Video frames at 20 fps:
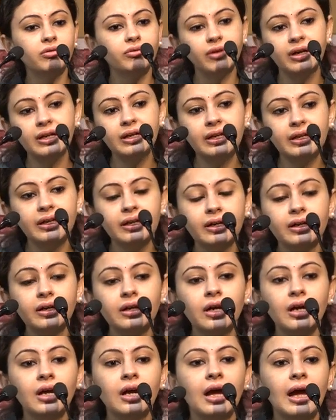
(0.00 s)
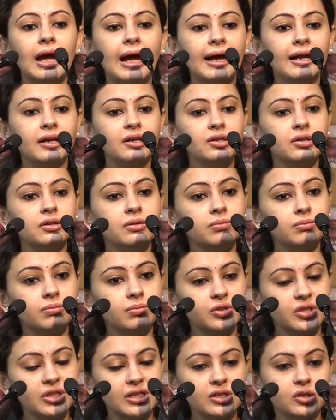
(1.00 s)
of 1 year
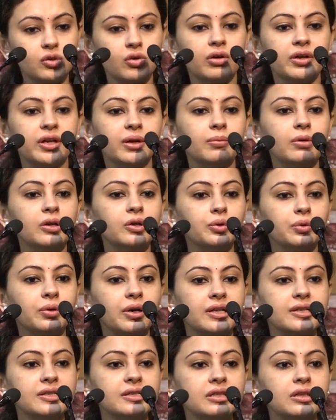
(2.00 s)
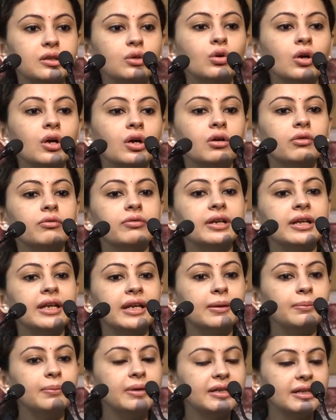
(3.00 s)
and she is not able to conceive we
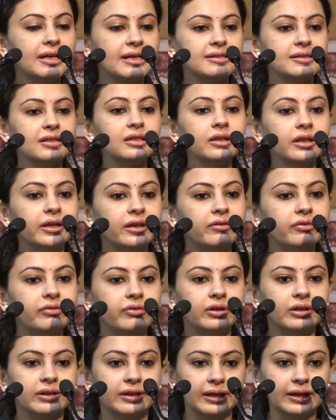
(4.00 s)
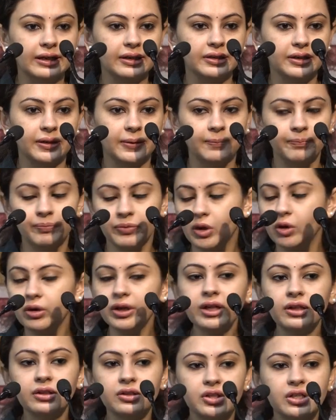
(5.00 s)
name it as an infertility
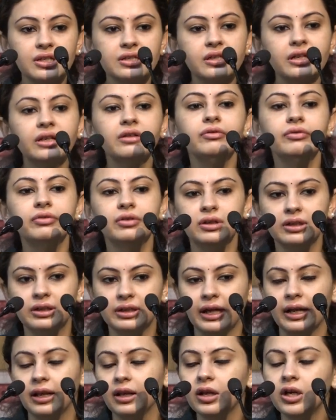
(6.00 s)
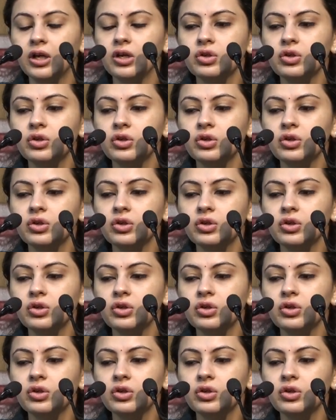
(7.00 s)
okay she is infertile